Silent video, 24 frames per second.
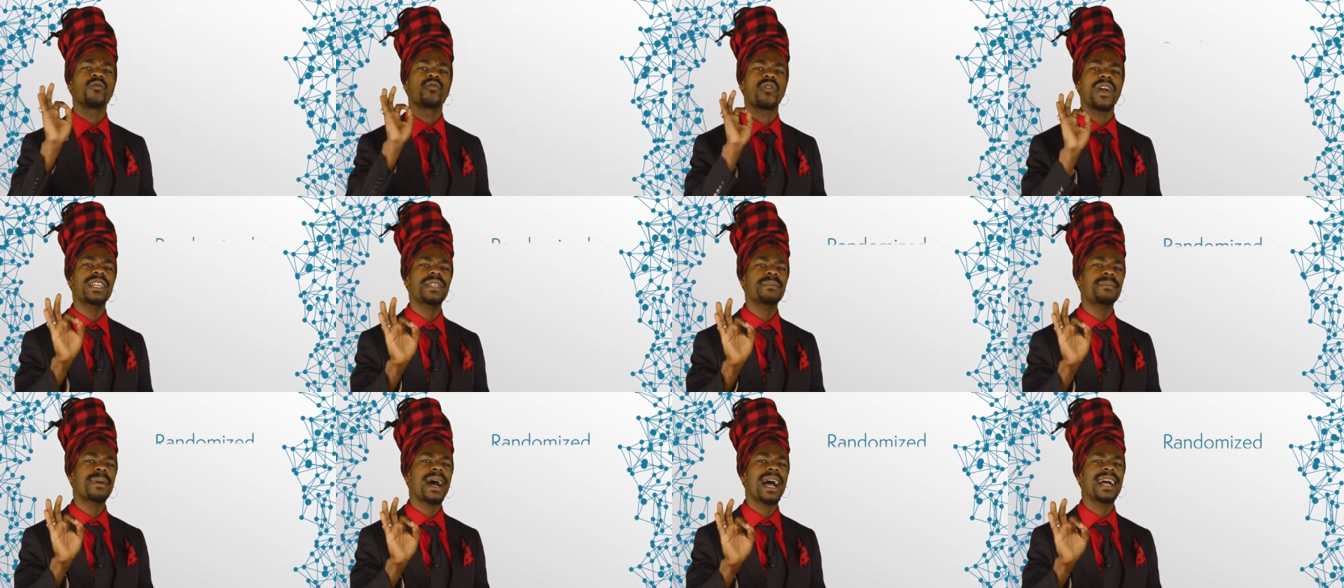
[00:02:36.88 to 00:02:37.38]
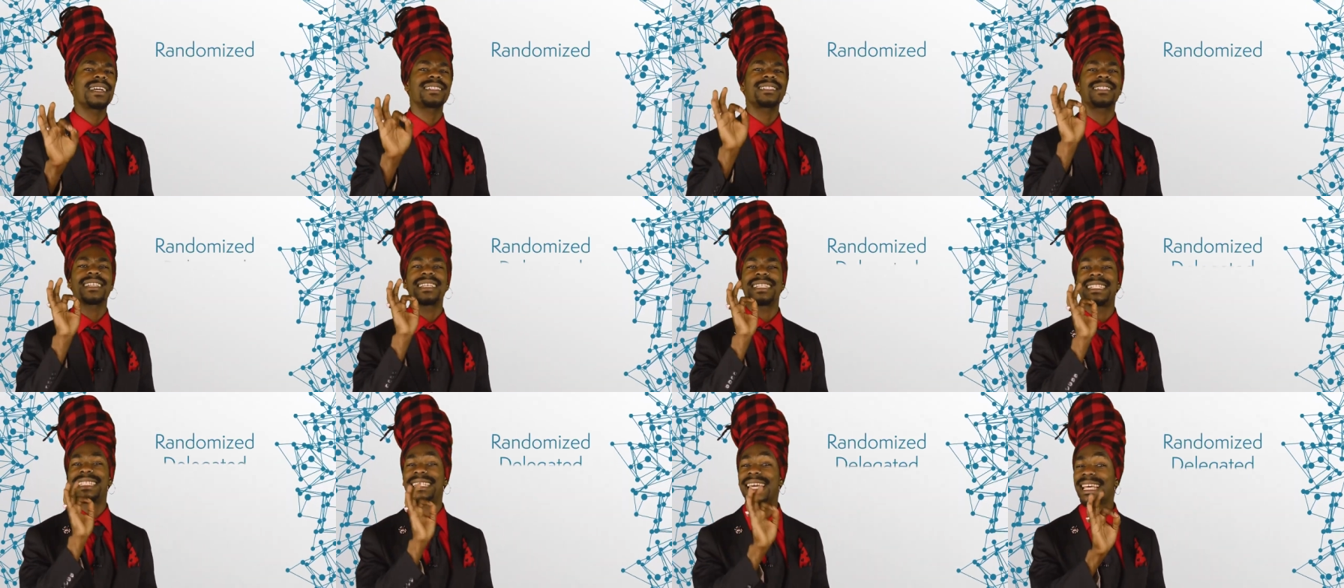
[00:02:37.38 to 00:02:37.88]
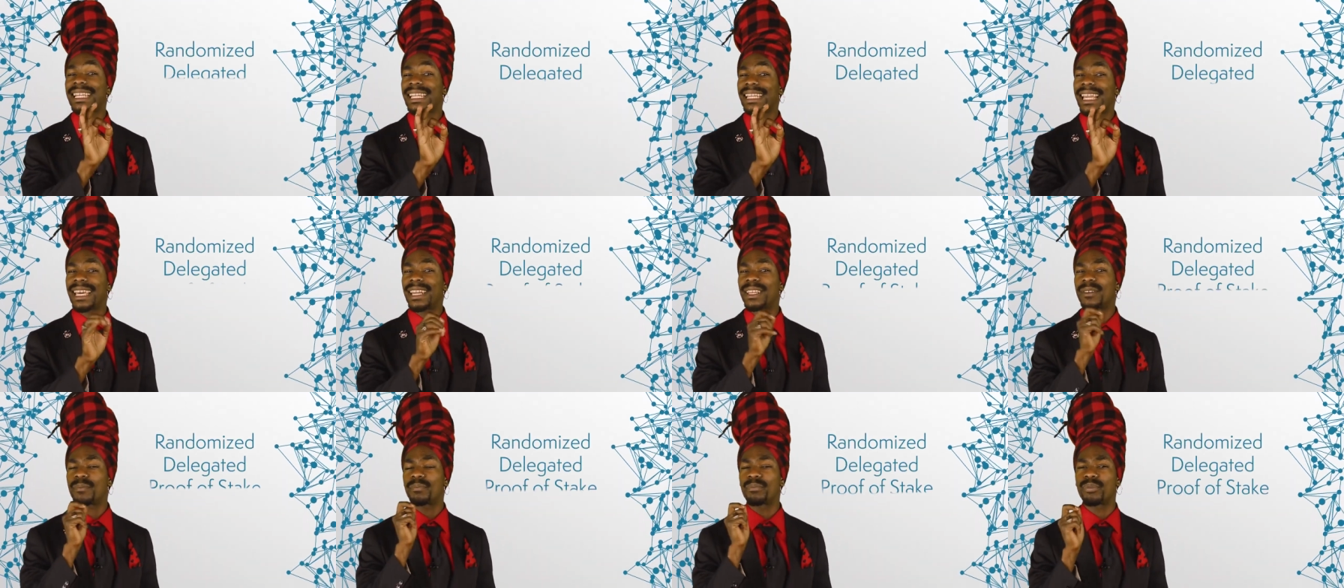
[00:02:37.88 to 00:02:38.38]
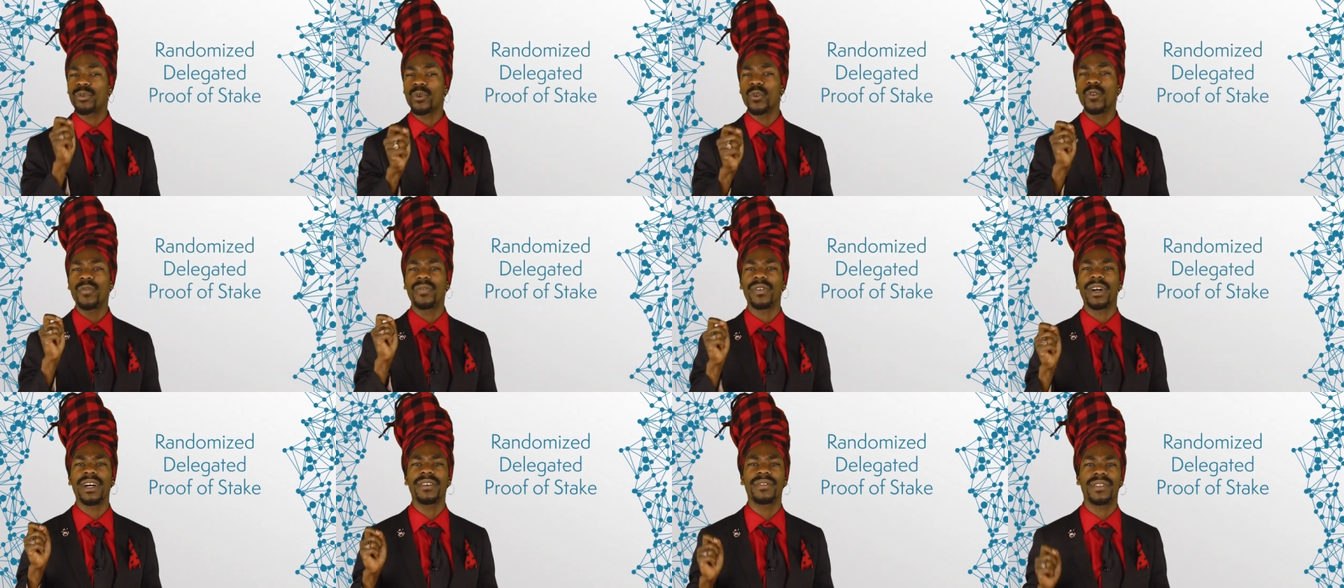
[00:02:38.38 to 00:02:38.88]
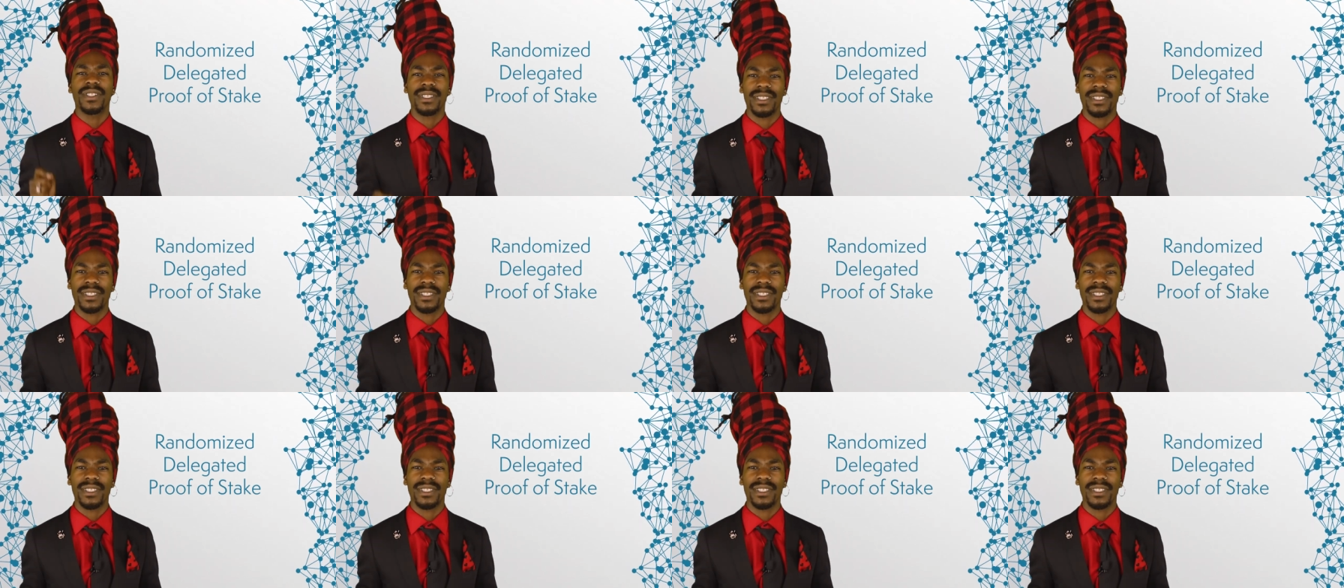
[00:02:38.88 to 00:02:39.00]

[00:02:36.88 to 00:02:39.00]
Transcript: Randomized Delegated Proof of